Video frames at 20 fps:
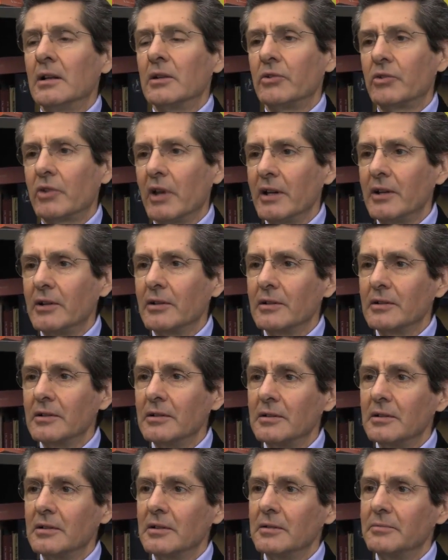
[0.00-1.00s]

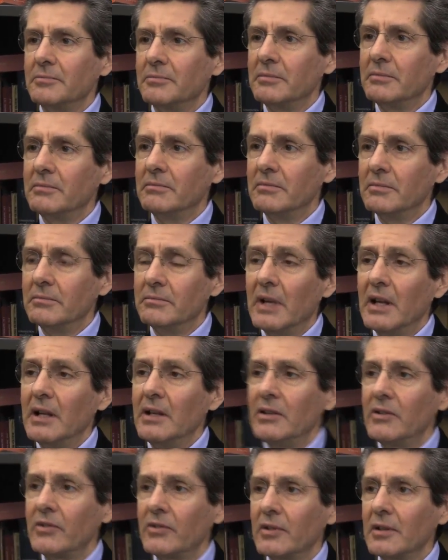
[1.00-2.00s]
Second, it
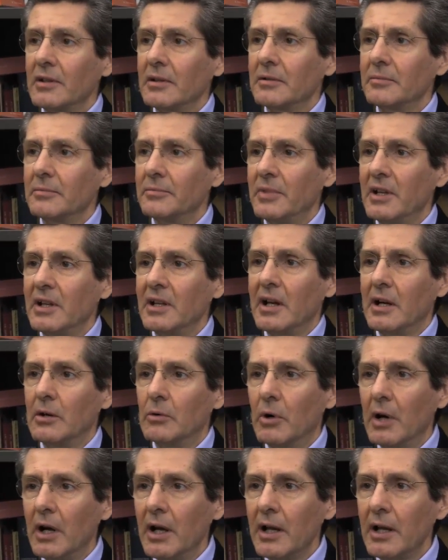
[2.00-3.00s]
means being
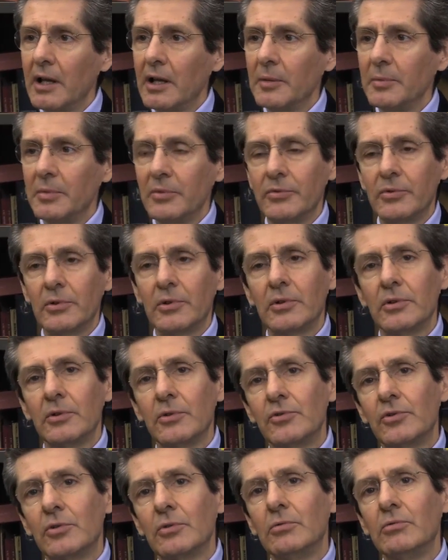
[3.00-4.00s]
aware, before
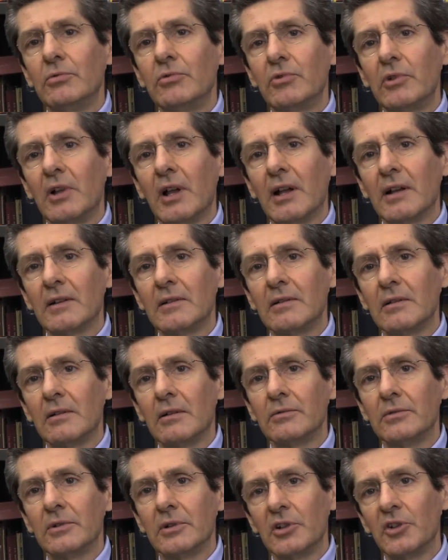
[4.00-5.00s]
you choose that,
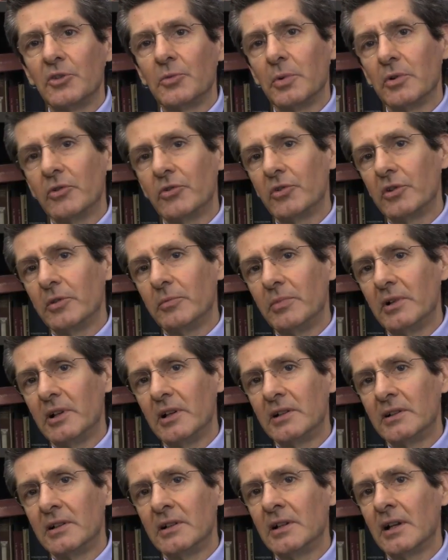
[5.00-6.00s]
of the
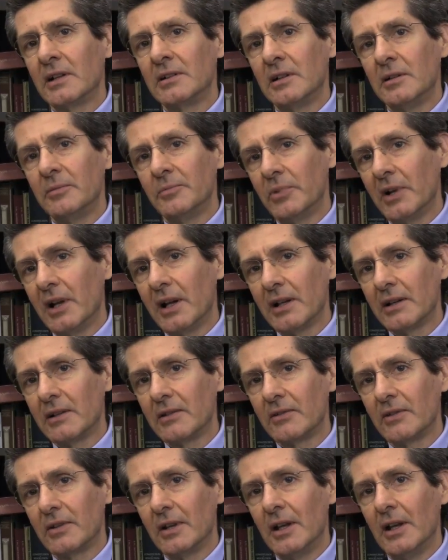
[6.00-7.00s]
responsibility that
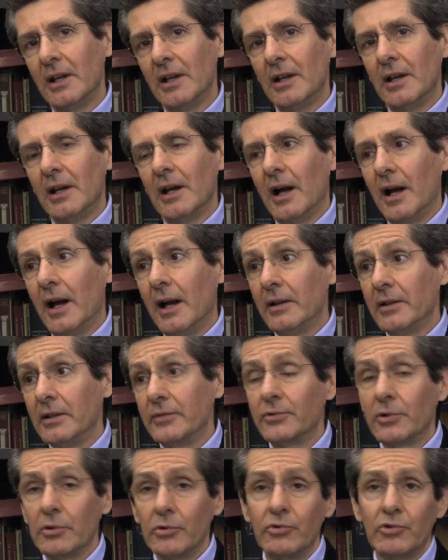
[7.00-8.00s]
implies and the
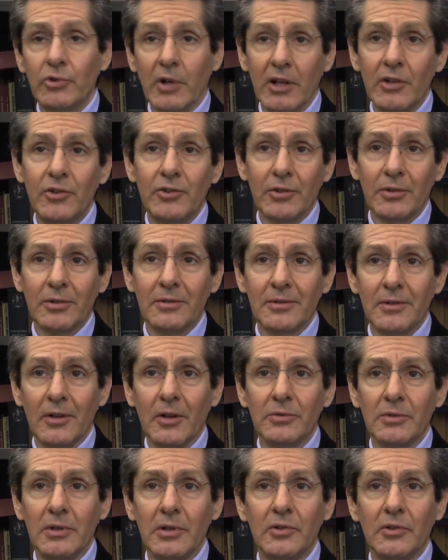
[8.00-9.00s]
frustration
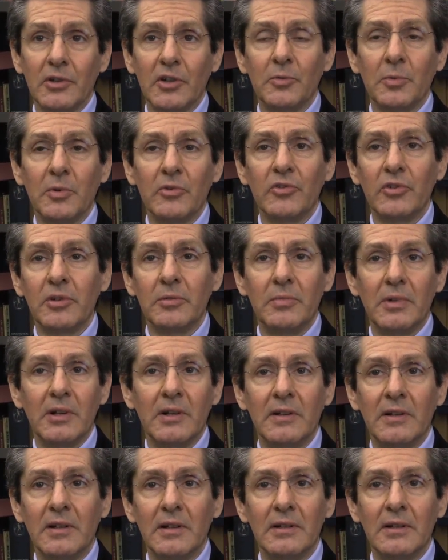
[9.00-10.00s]
of this
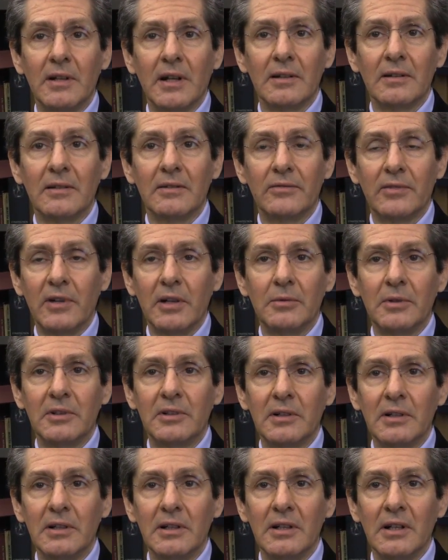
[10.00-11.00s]
responsibility that
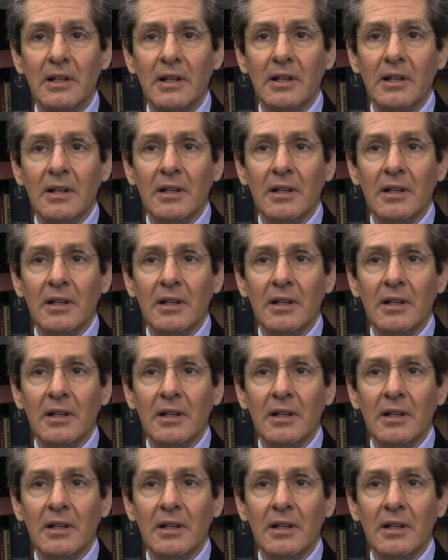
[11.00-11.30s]
frequently